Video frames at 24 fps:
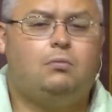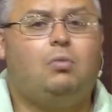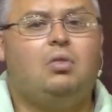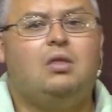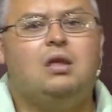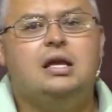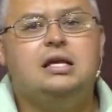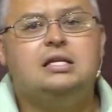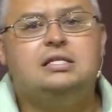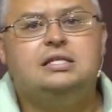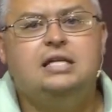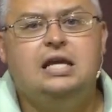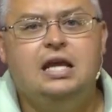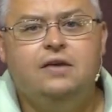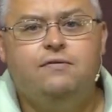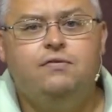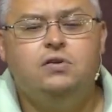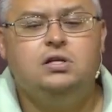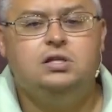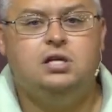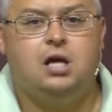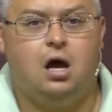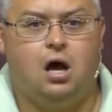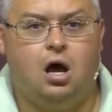is
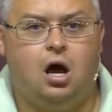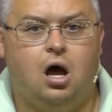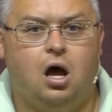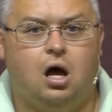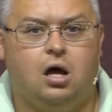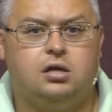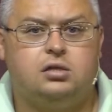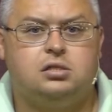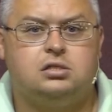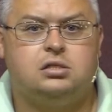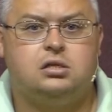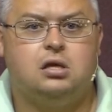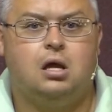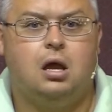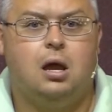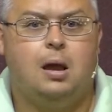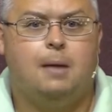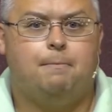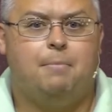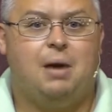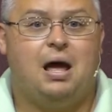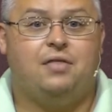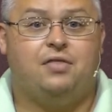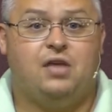given to us
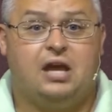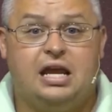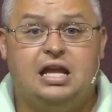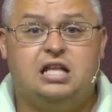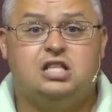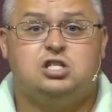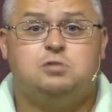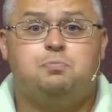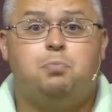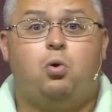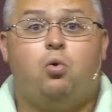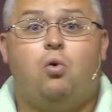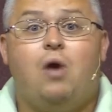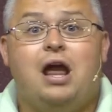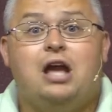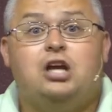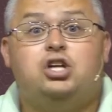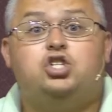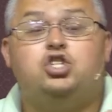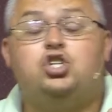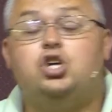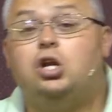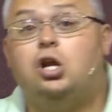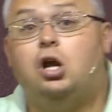by the
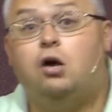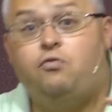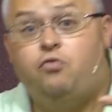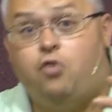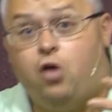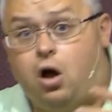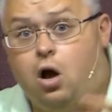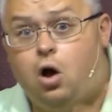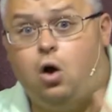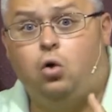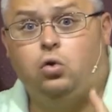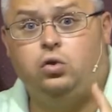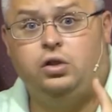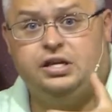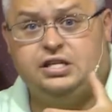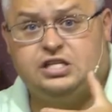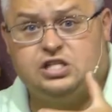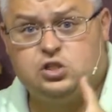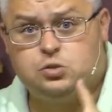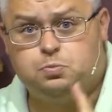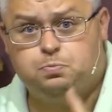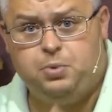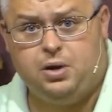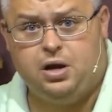inspiration of the Holy
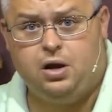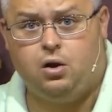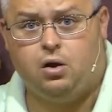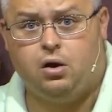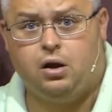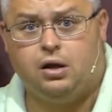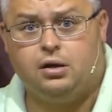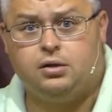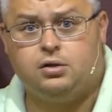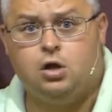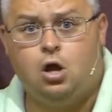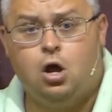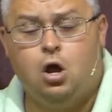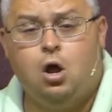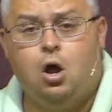Spirit.